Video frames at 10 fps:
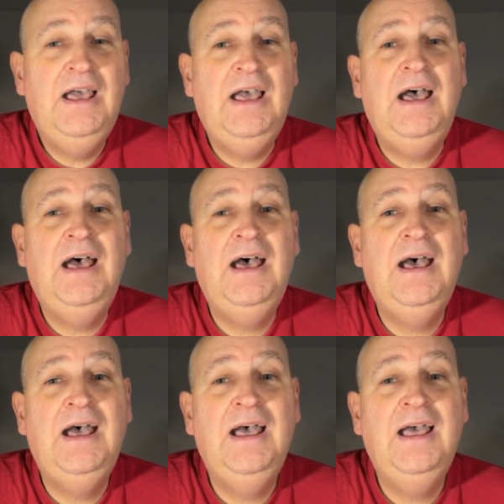Uh,
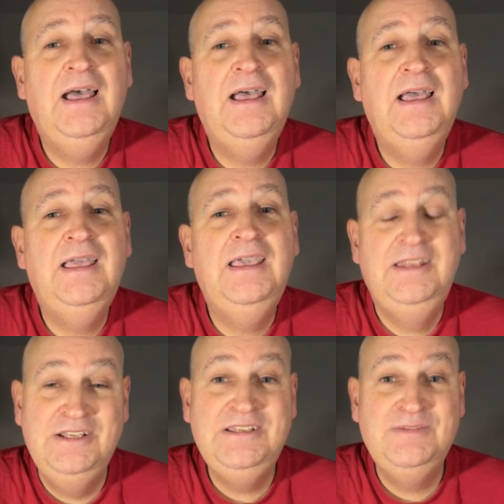it
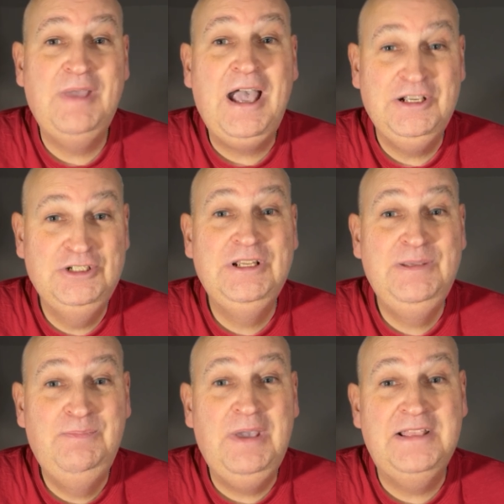is actually
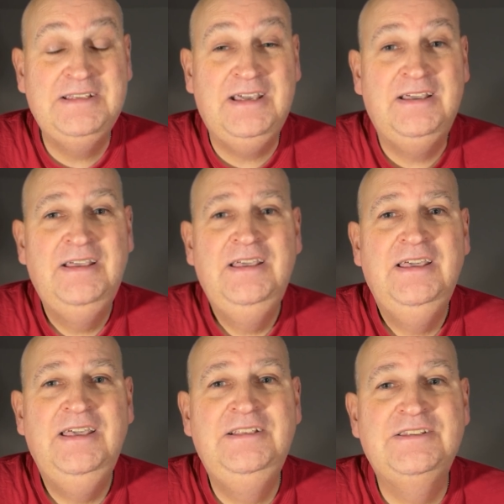better
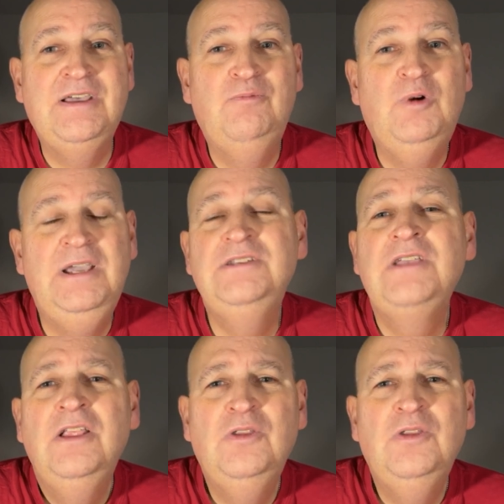in some ways,